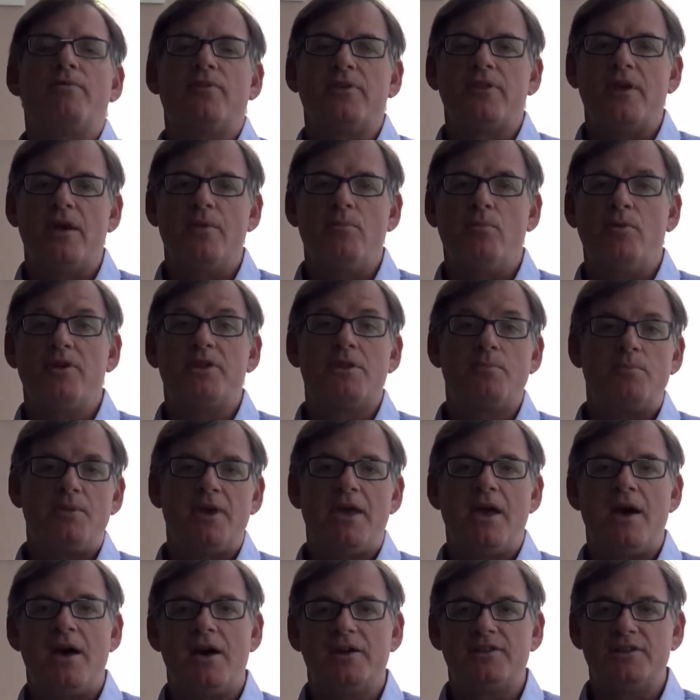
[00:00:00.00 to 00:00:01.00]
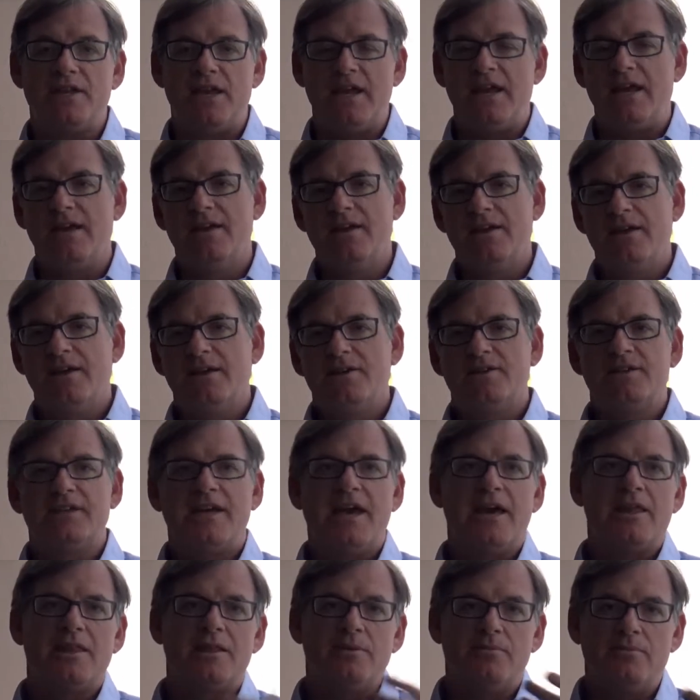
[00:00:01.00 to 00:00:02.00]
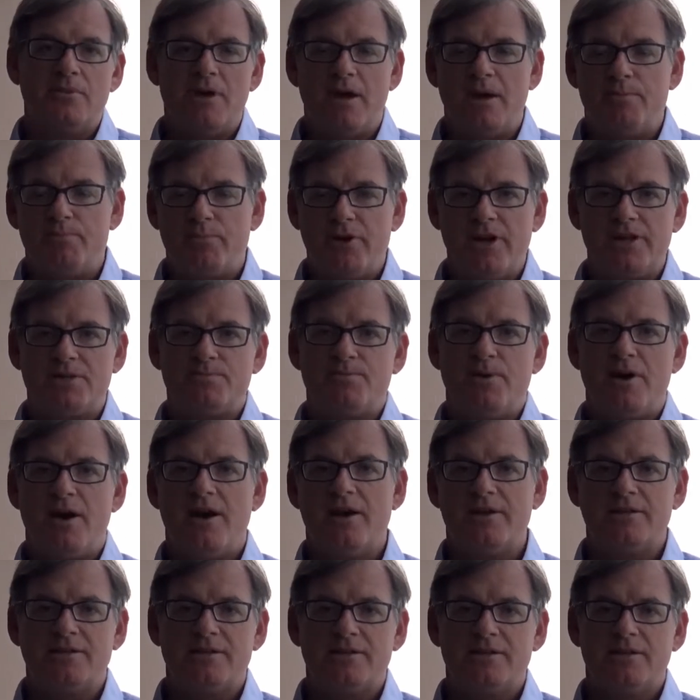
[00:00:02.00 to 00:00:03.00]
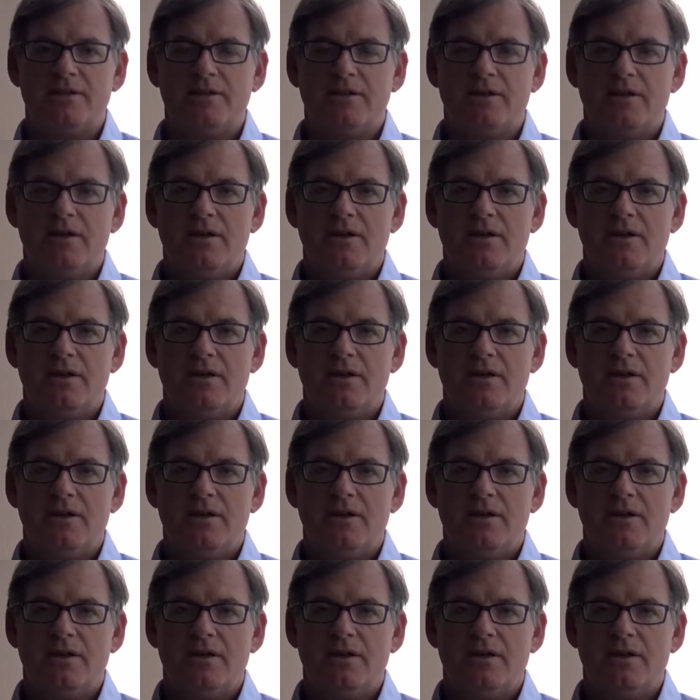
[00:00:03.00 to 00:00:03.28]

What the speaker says: for them with the PRD to get them a press pass.